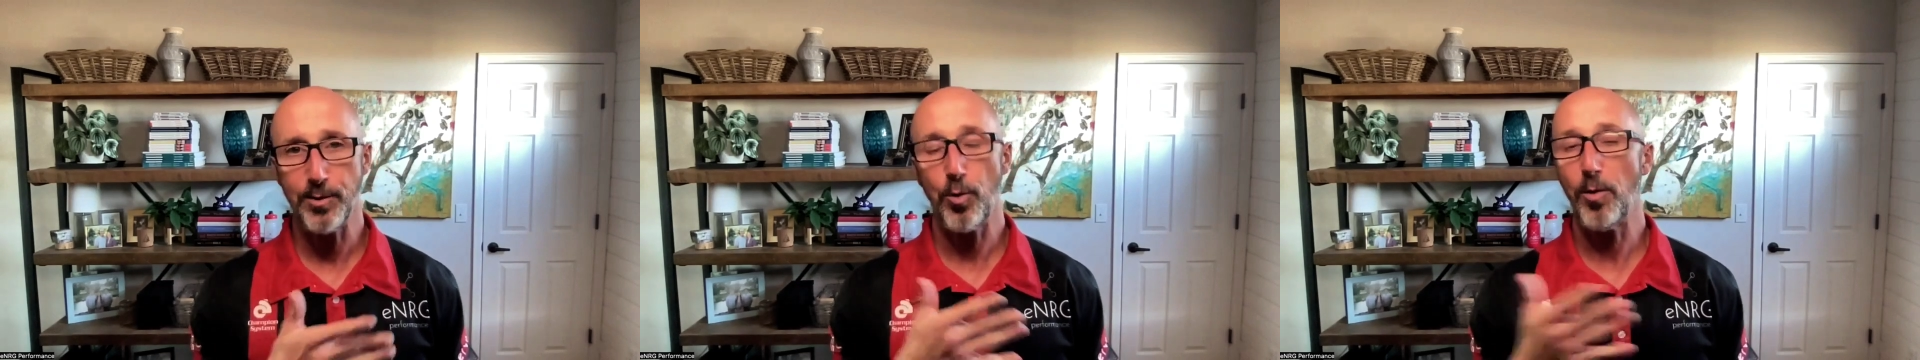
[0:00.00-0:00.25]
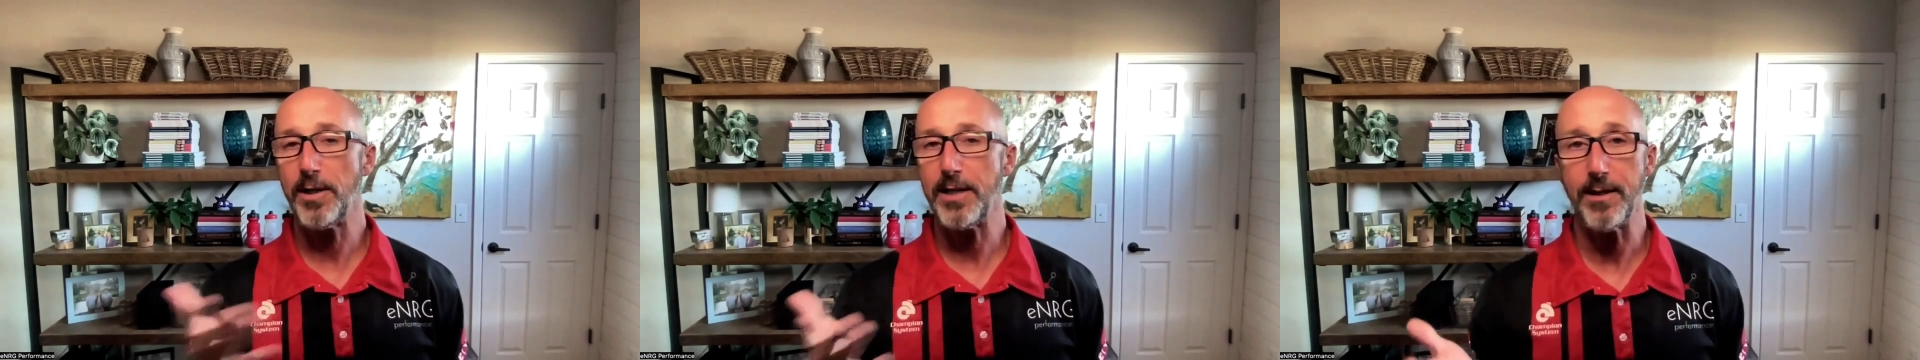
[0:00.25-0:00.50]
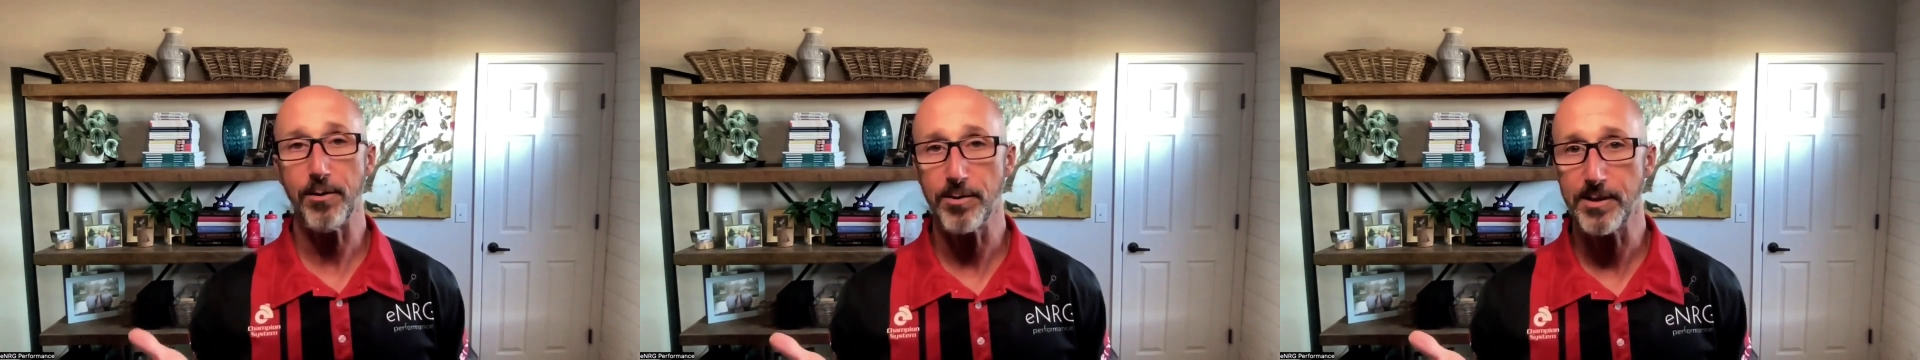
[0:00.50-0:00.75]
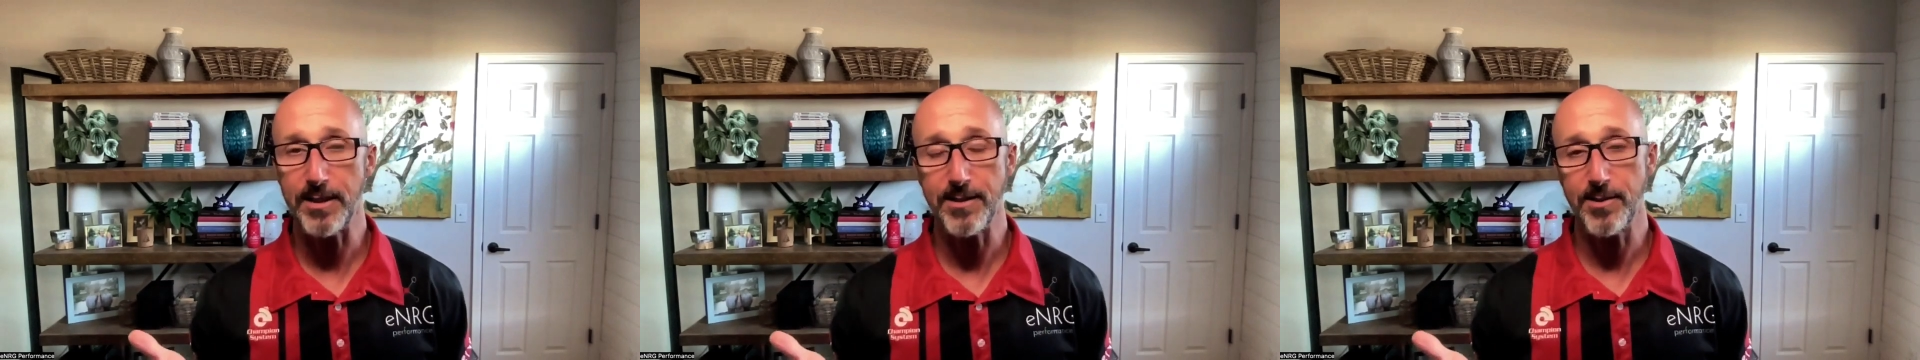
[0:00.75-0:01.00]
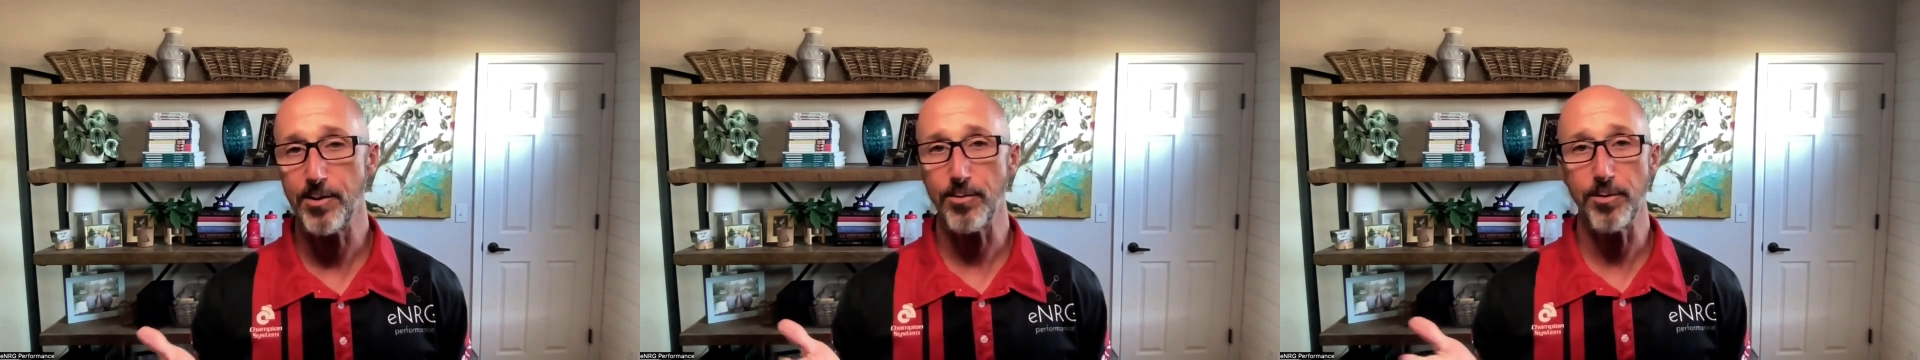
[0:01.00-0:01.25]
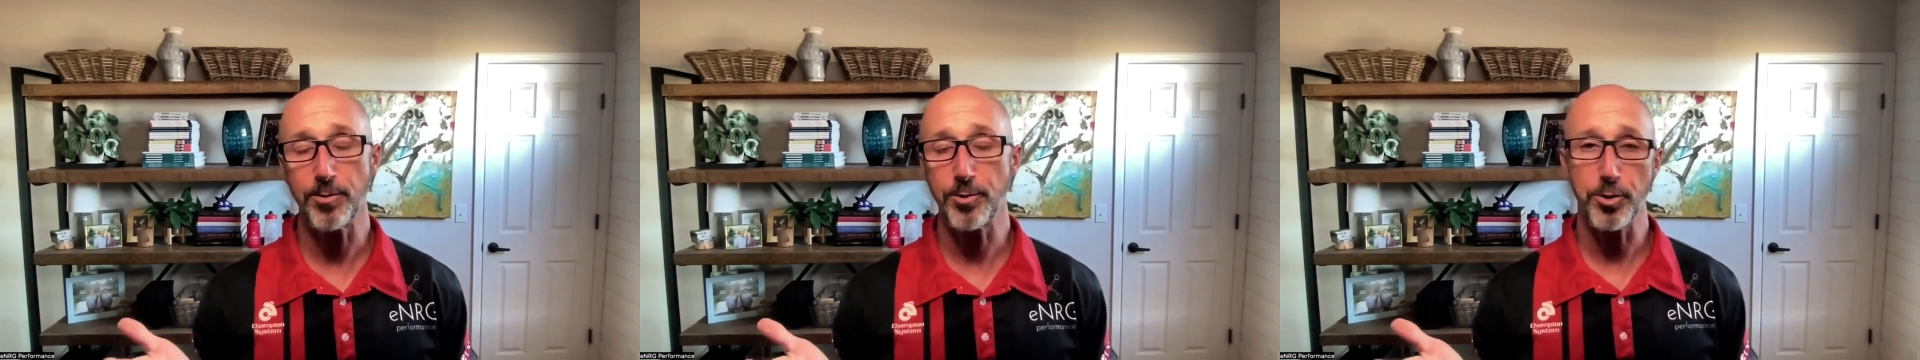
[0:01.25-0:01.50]
20 years into your
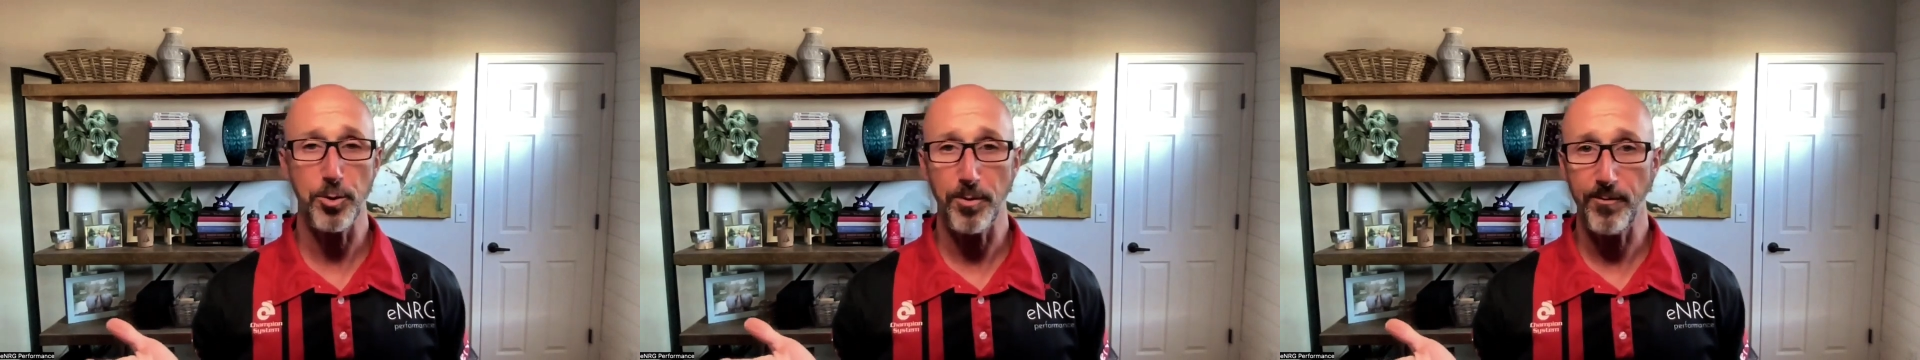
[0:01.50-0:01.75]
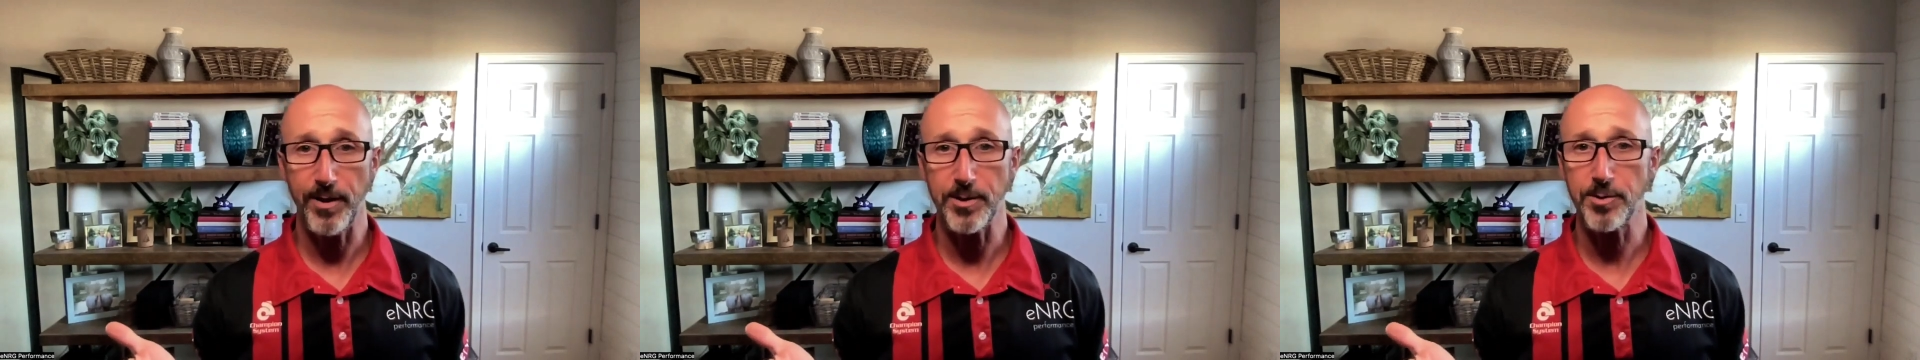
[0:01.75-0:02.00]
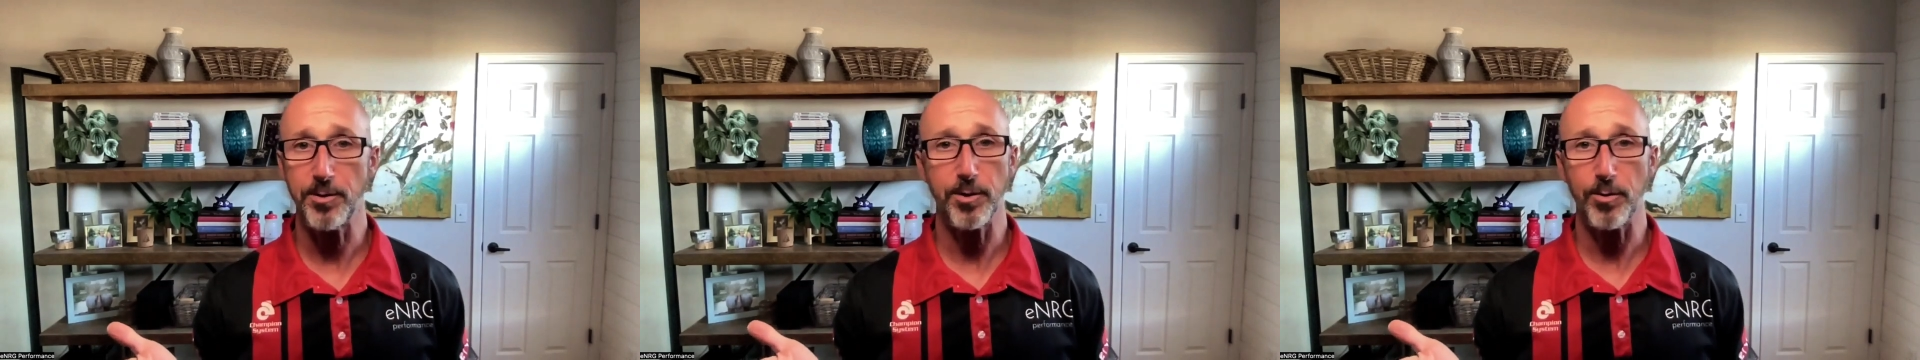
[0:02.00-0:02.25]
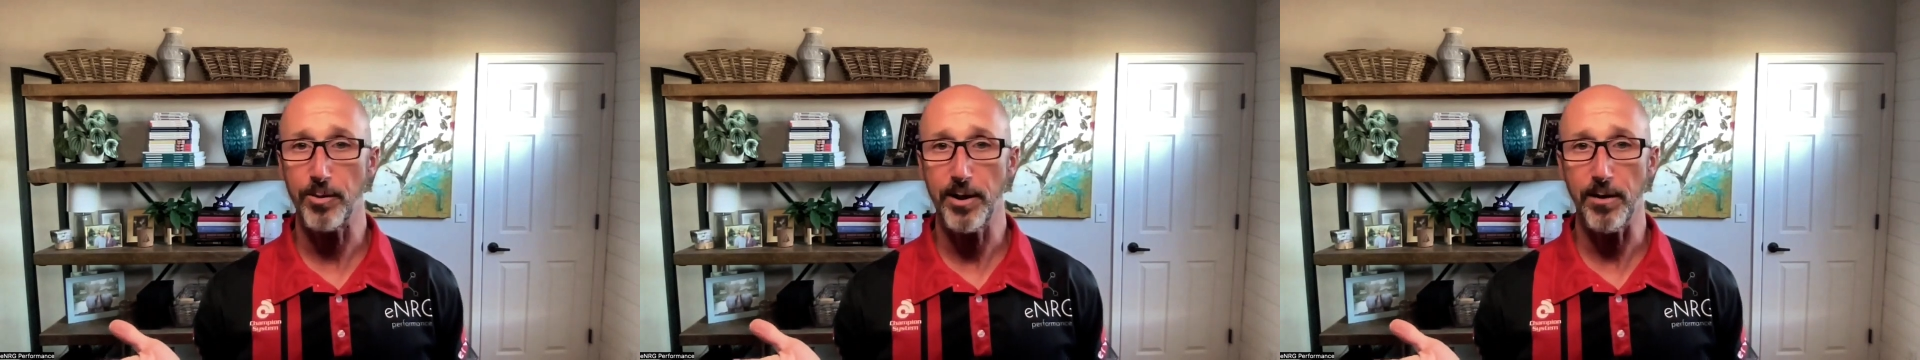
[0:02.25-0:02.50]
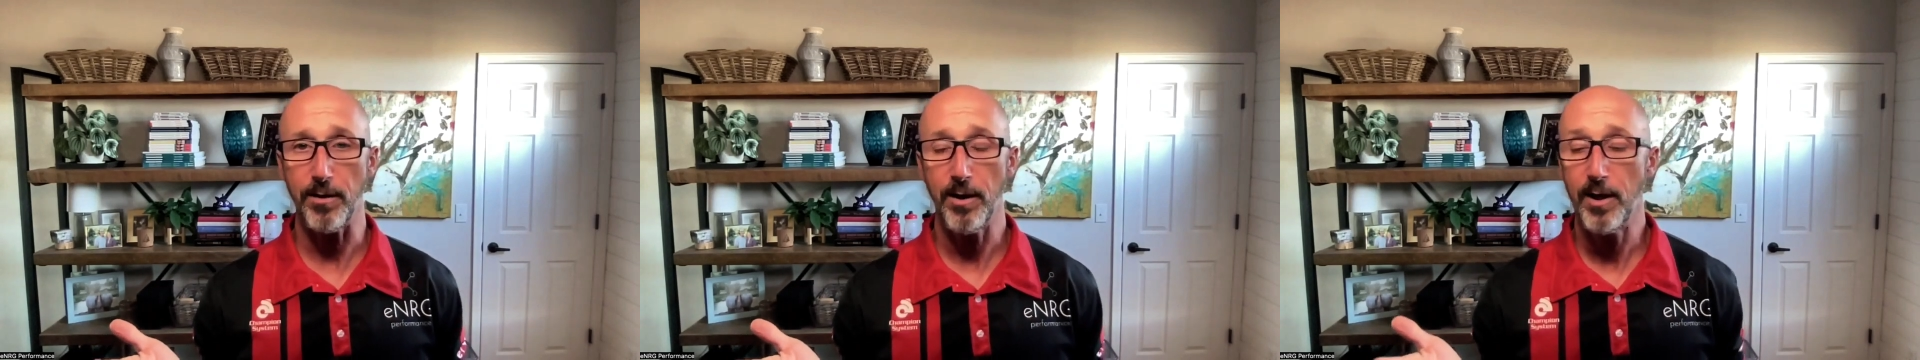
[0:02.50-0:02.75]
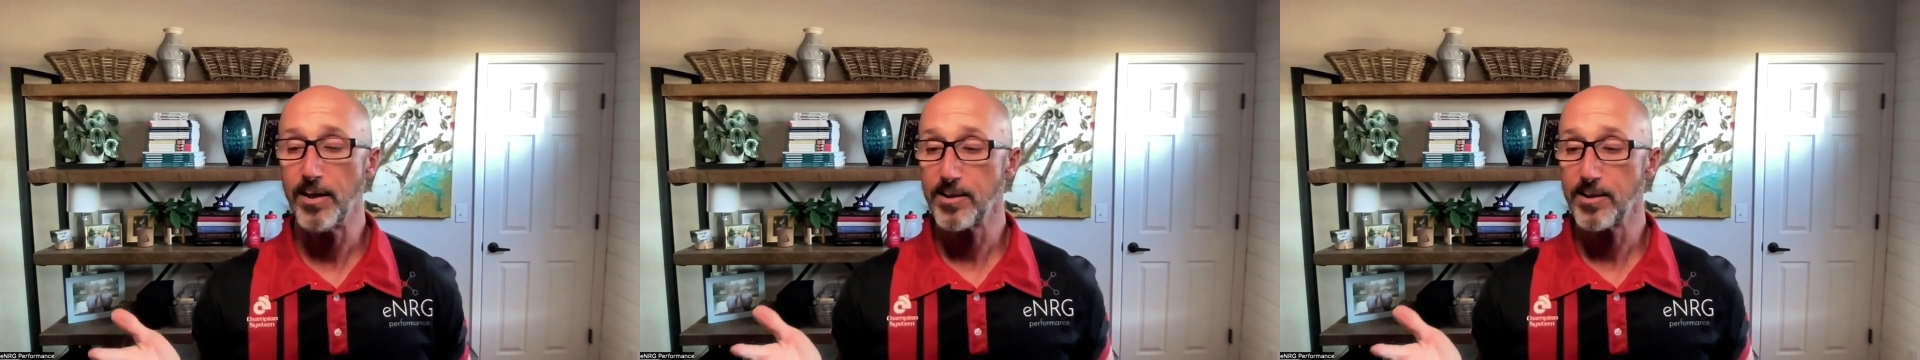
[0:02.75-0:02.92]
nutrition professional career